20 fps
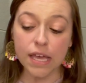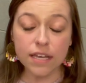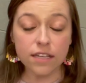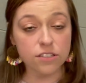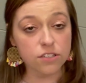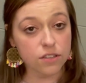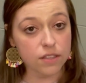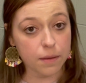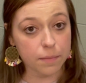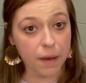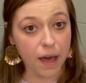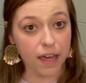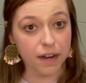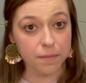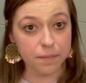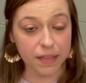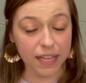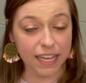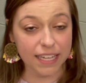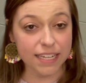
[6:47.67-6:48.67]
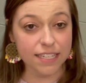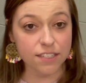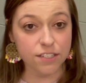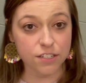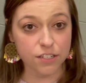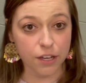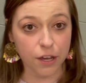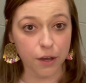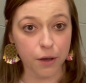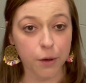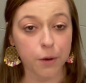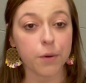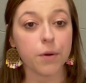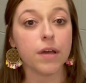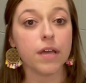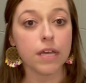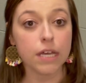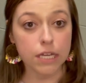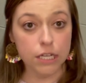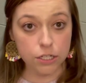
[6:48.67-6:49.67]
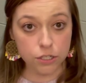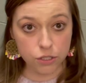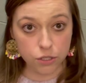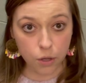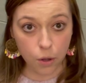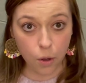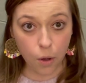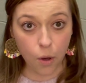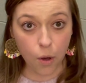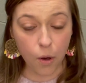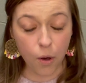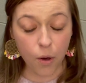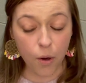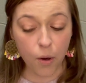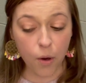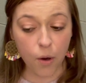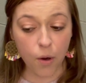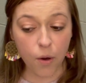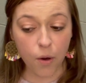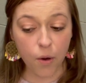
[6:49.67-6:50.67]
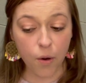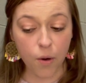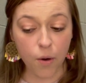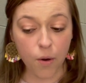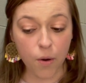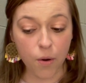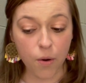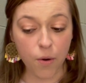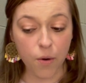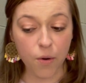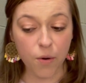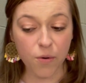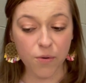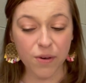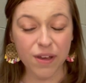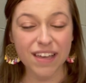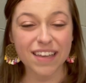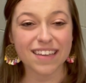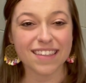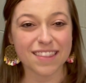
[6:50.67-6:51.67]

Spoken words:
So the bottom line is do, do.